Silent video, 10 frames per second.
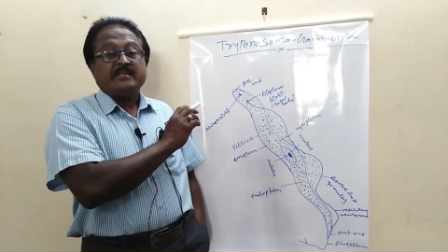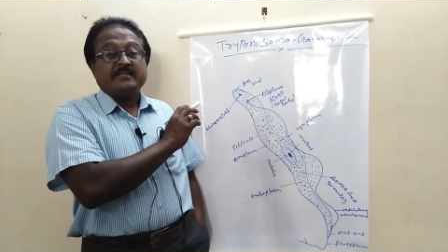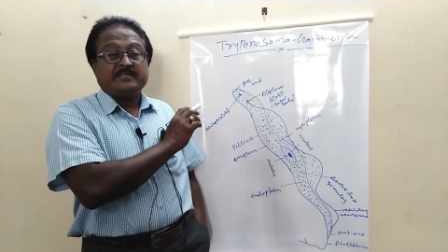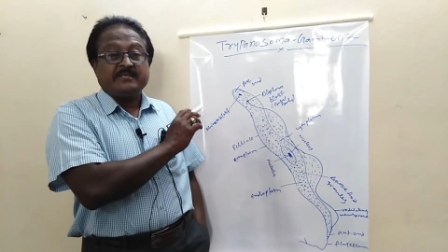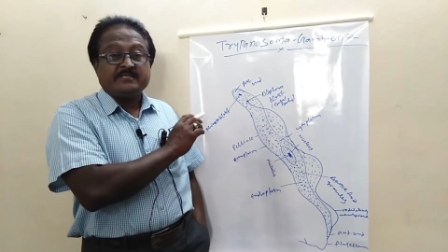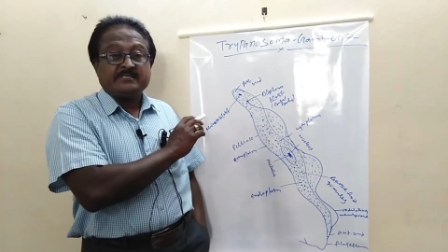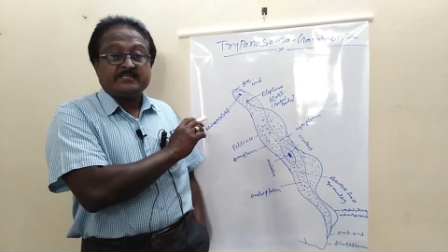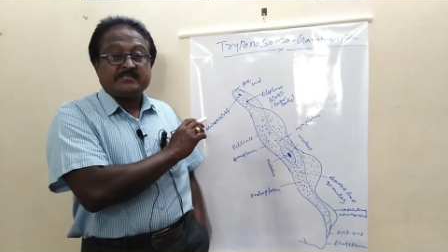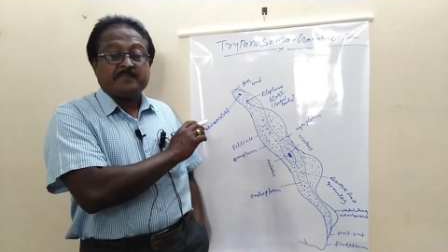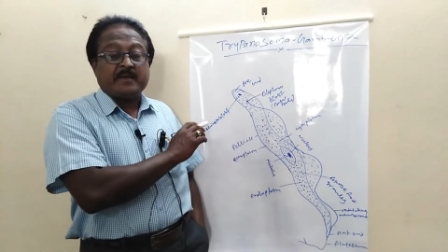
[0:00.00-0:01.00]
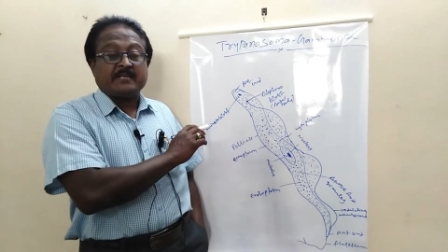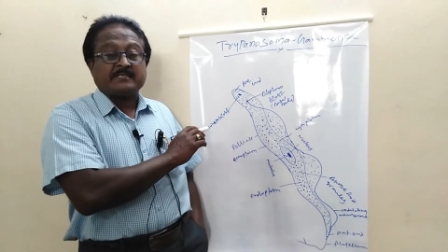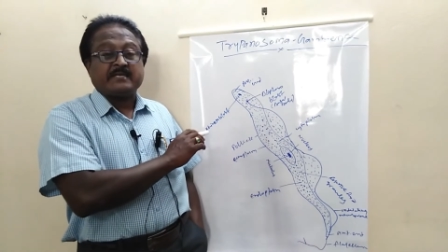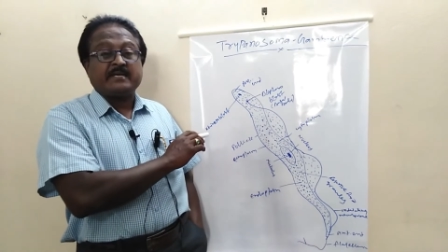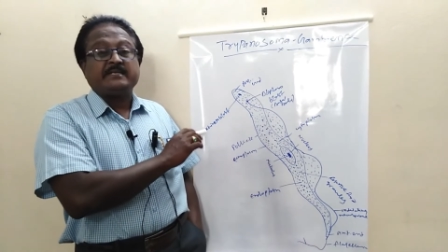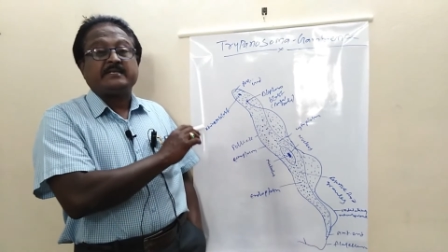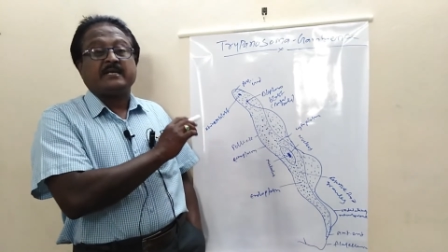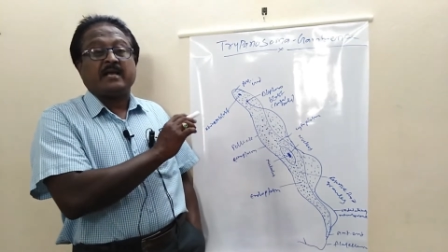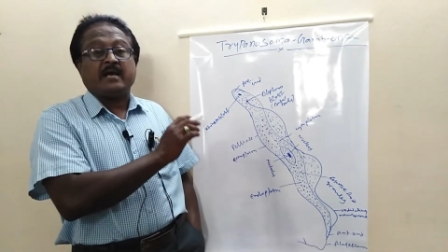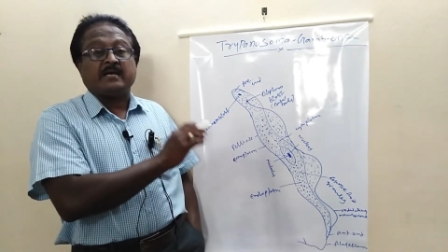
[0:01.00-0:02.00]
this
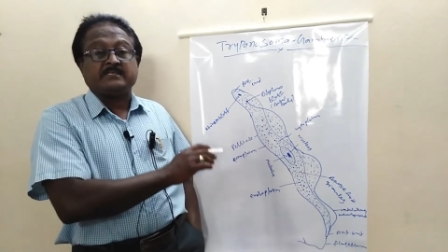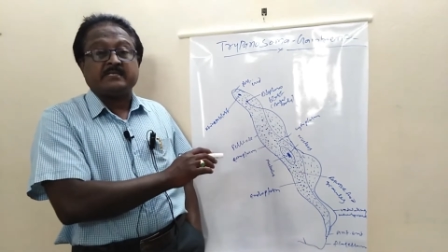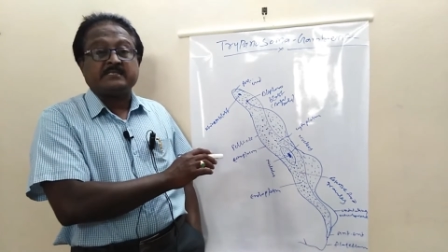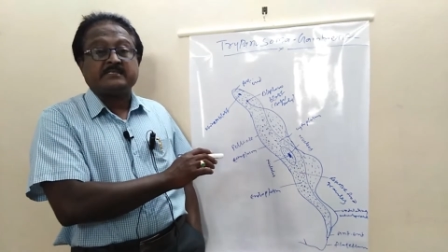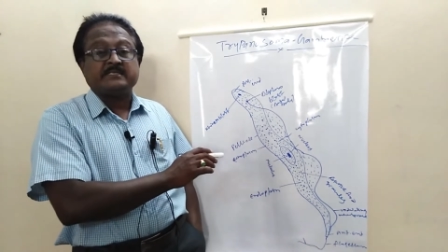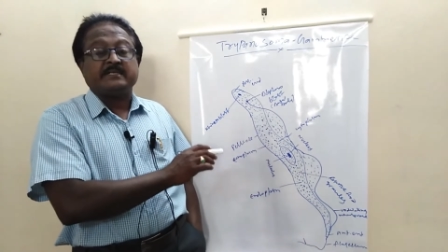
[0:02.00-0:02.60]
parasite causes